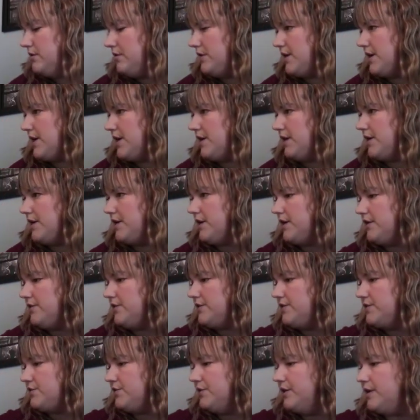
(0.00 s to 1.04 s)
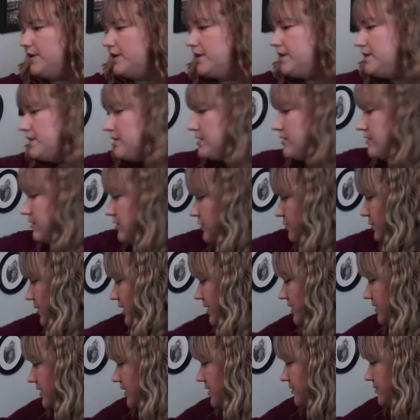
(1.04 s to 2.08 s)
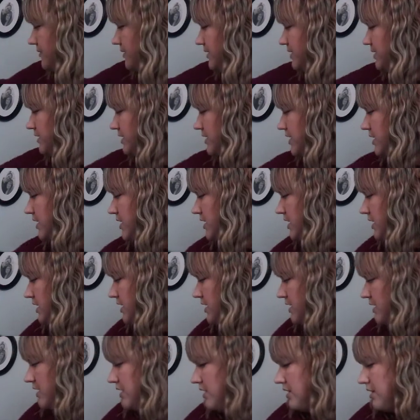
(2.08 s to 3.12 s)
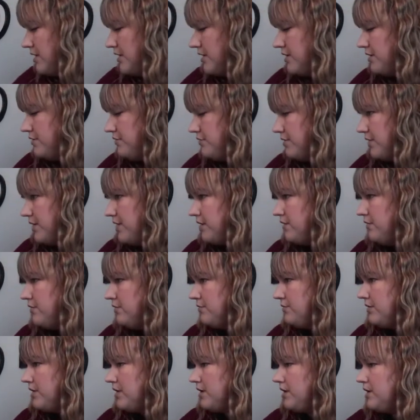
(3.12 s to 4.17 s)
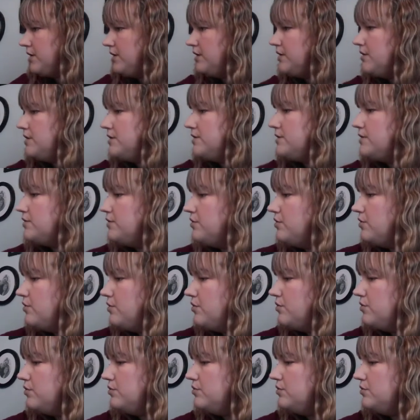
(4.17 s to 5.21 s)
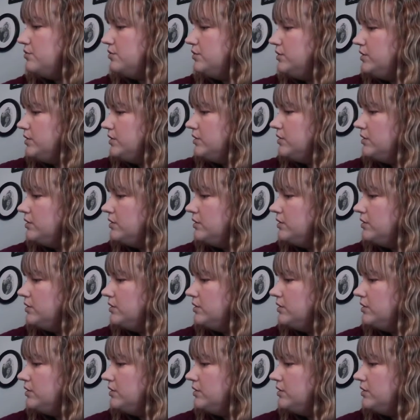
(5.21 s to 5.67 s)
Okay, I gotta get this organized a little bit. That one's new one. These are old.